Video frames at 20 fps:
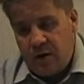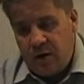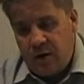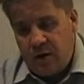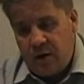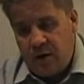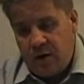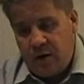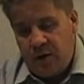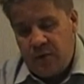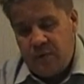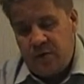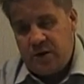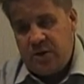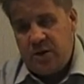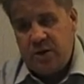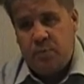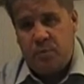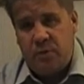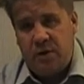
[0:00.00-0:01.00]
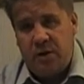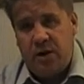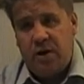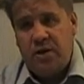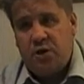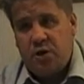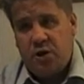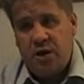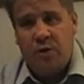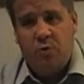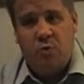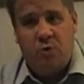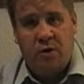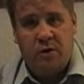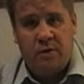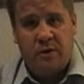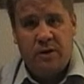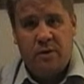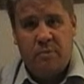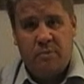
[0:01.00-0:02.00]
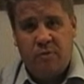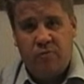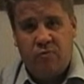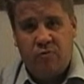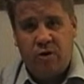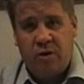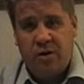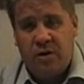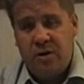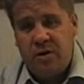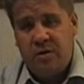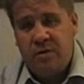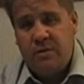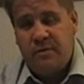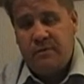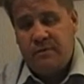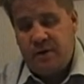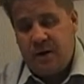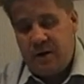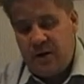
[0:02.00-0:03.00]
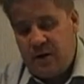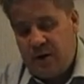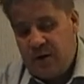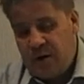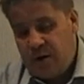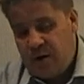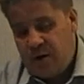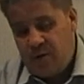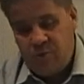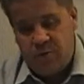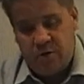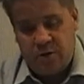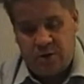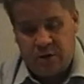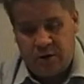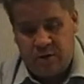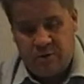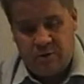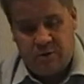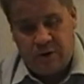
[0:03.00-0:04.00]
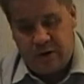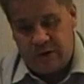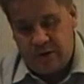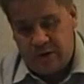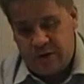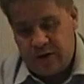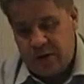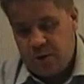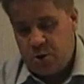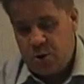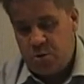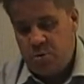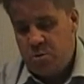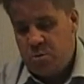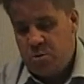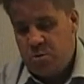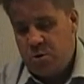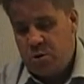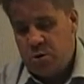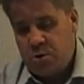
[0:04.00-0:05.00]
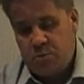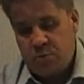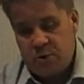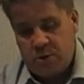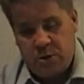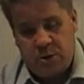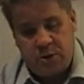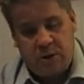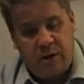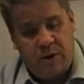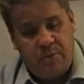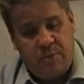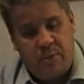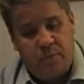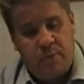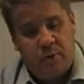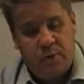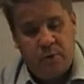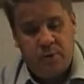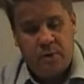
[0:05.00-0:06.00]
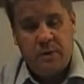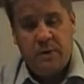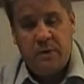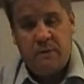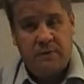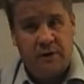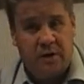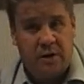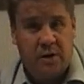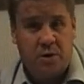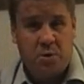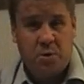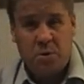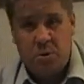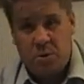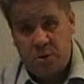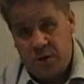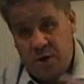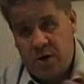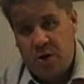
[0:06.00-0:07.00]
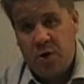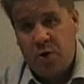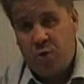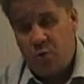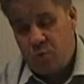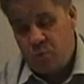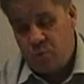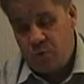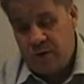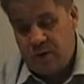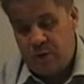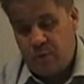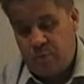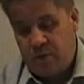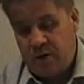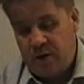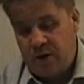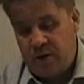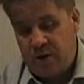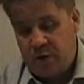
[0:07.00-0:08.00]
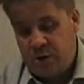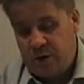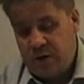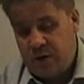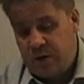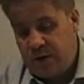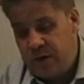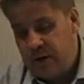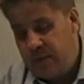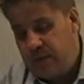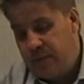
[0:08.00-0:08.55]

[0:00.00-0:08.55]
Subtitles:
and this is PhD work that I've been reading, which I'll link to some other time. I'll put under the video so that you can go and read the PhD,